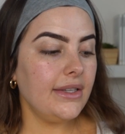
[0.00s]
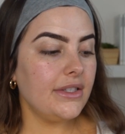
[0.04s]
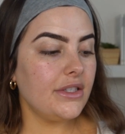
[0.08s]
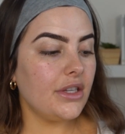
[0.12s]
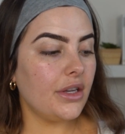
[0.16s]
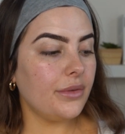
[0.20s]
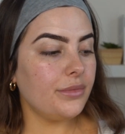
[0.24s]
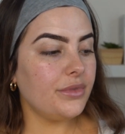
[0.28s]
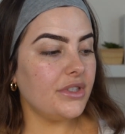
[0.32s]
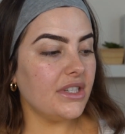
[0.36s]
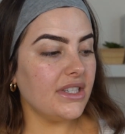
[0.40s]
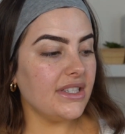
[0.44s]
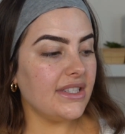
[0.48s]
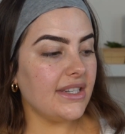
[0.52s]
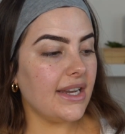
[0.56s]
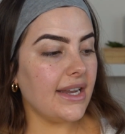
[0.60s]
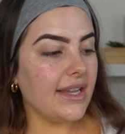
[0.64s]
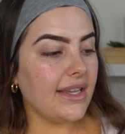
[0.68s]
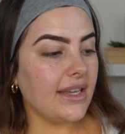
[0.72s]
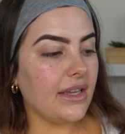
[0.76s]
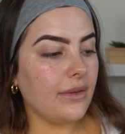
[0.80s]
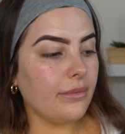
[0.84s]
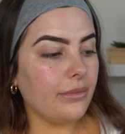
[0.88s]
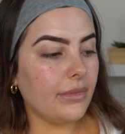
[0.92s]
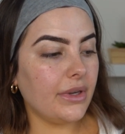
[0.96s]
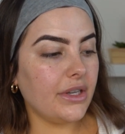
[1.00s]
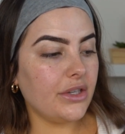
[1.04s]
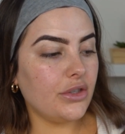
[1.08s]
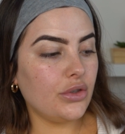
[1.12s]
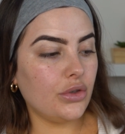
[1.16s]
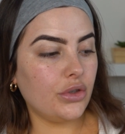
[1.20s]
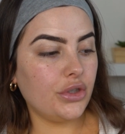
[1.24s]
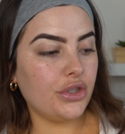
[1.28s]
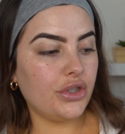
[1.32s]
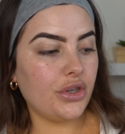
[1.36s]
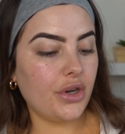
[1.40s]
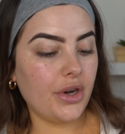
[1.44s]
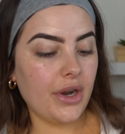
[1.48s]
So I'm just taking my
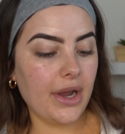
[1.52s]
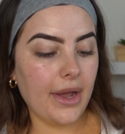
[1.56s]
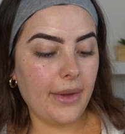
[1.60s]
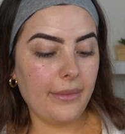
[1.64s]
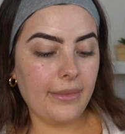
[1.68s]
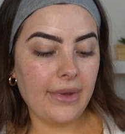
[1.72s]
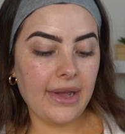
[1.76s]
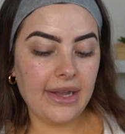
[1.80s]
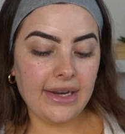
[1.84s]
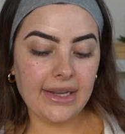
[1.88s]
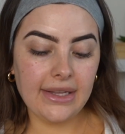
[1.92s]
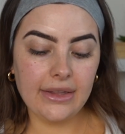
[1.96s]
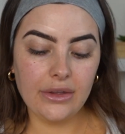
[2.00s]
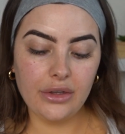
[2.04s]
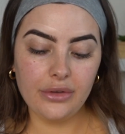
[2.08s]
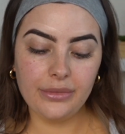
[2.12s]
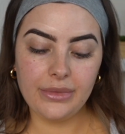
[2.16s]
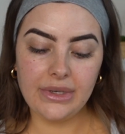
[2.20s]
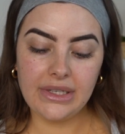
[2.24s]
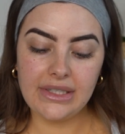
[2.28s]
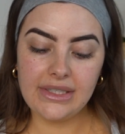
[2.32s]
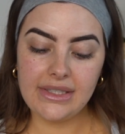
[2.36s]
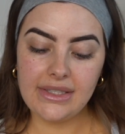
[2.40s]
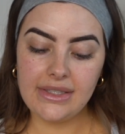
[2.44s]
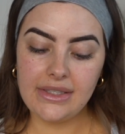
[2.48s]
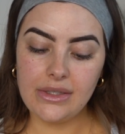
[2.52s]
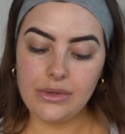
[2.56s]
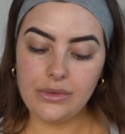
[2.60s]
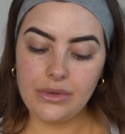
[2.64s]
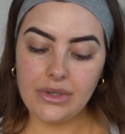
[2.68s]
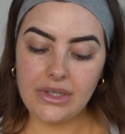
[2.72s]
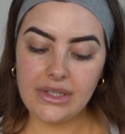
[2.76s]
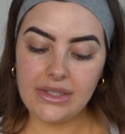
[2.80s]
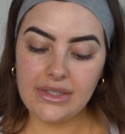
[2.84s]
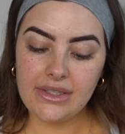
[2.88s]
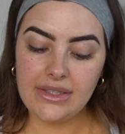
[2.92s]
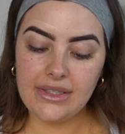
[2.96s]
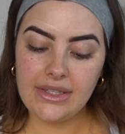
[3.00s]
Giorgio Armani Luminous Silk
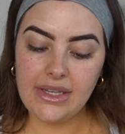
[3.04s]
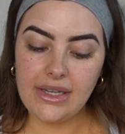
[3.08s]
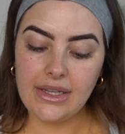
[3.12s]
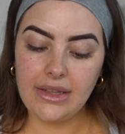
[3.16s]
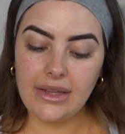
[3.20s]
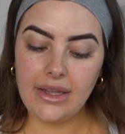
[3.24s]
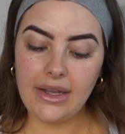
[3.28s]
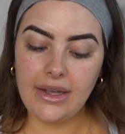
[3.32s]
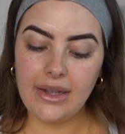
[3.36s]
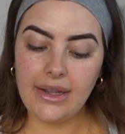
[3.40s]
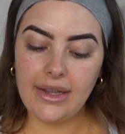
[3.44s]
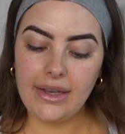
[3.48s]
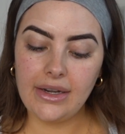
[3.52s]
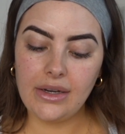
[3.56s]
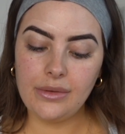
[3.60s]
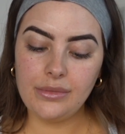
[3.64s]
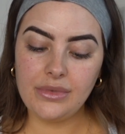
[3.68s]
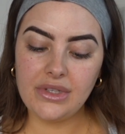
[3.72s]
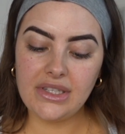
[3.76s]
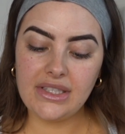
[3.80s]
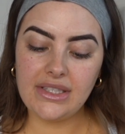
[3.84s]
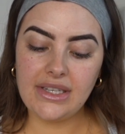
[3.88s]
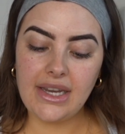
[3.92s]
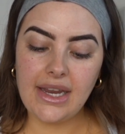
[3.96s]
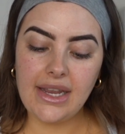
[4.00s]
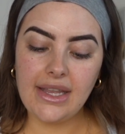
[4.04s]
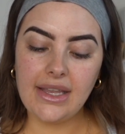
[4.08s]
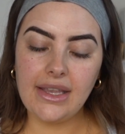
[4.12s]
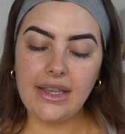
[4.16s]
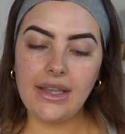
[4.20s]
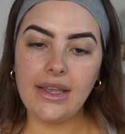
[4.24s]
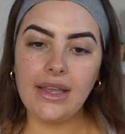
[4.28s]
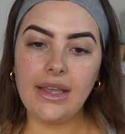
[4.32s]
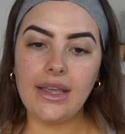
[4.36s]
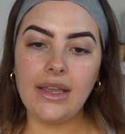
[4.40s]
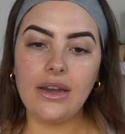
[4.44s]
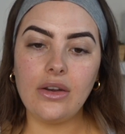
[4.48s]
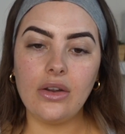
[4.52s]
Concealer and I'm just
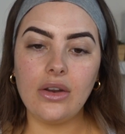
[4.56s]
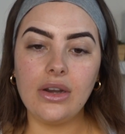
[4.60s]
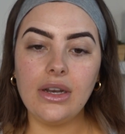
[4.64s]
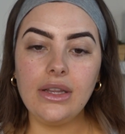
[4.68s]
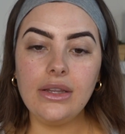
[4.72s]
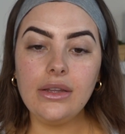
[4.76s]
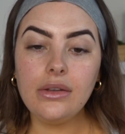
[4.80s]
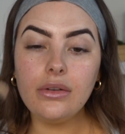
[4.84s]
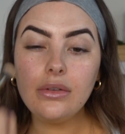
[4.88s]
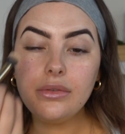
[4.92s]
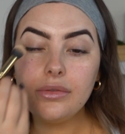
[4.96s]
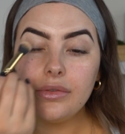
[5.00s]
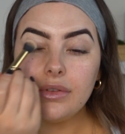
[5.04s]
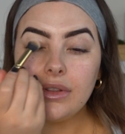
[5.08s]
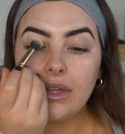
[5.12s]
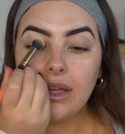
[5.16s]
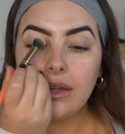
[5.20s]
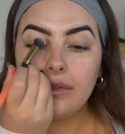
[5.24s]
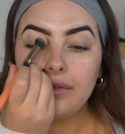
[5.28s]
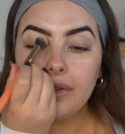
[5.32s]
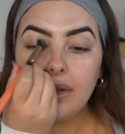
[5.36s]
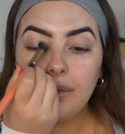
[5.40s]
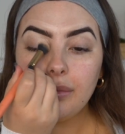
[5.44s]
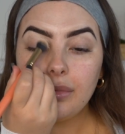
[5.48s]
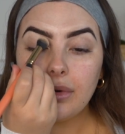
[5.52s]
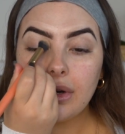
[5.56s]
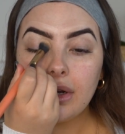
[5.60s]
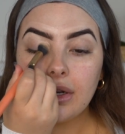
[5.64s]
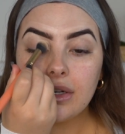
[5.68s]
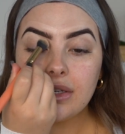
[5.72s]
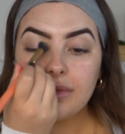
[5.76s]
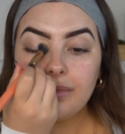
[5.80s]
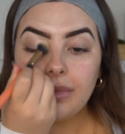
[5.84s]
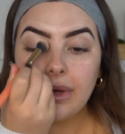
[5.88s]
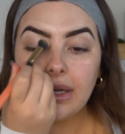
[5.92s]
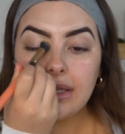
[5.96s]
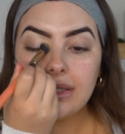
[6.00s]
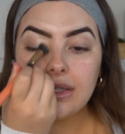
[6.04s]
taking it on a little fluffy
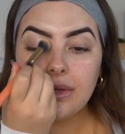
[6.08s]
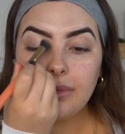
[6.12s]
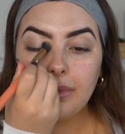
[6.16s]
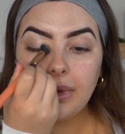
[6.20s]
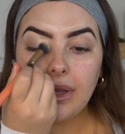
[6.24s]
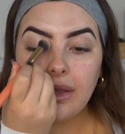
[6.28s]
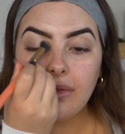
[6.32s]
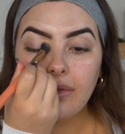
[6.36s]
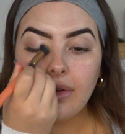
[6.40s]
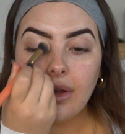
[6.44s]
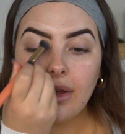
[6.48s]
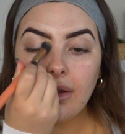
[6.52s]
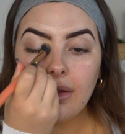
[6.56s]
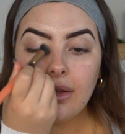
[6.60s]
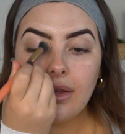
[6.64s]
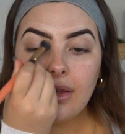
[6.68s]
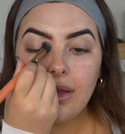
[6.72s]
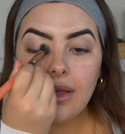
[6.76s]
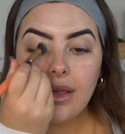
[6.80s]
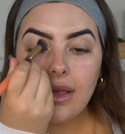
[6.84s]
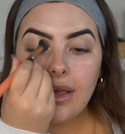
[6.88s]
brush by Zoeva.